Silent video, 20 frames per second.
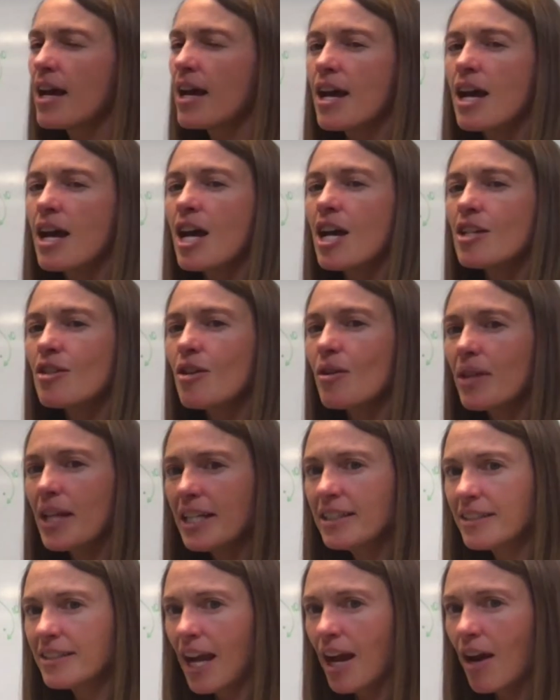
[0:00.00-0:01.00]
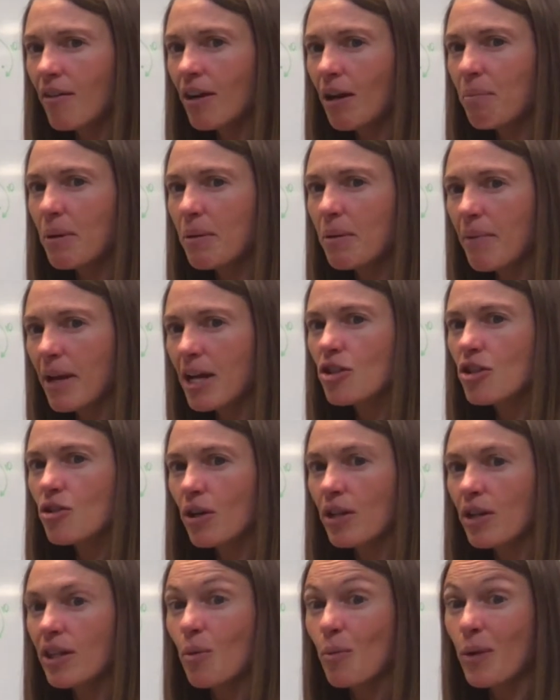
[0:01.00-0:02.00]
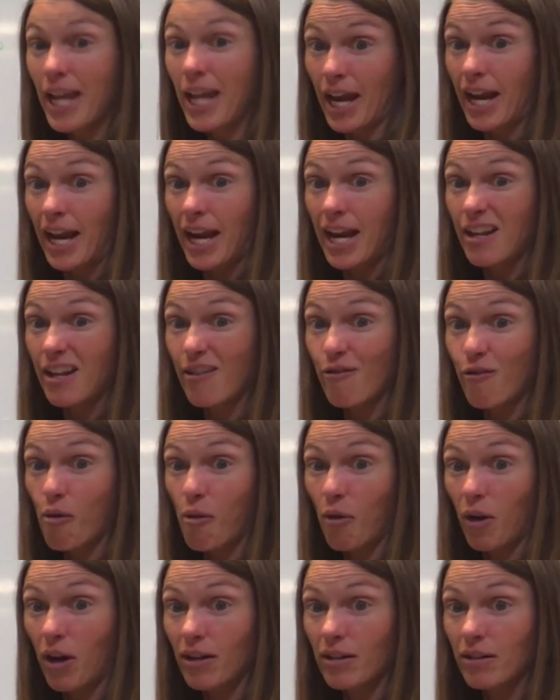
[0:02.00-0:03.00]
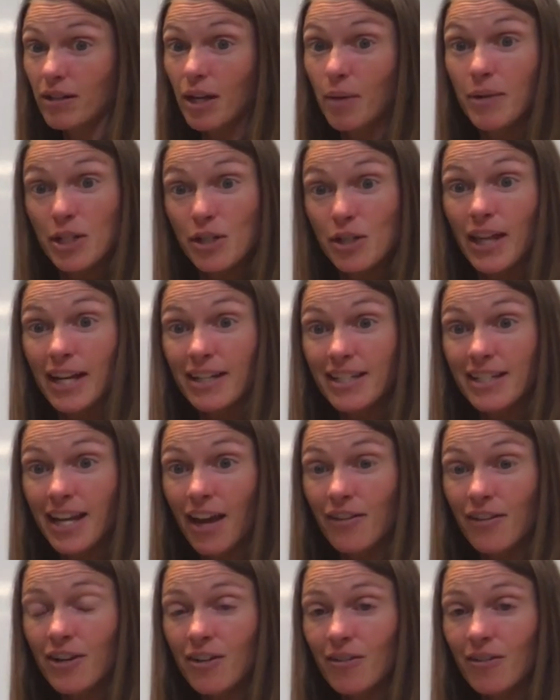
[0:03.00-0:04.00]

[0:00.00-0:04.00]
So let's count up and make sure that we get 84. Can we do that together?